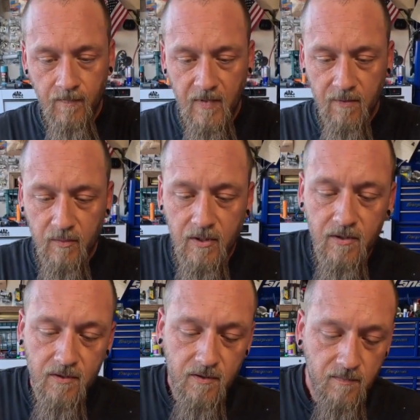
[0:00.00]
it'd be
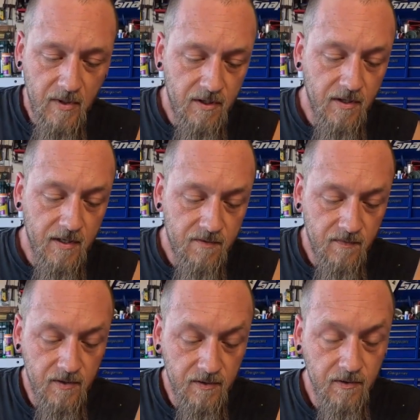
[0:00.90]
good to make you guys
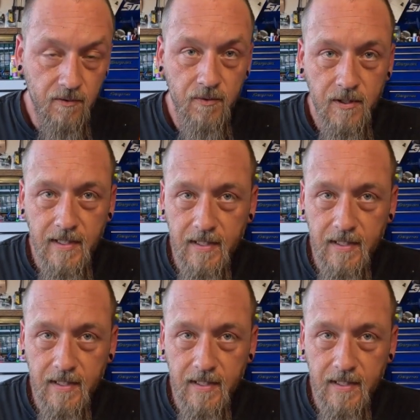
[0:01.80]
feel included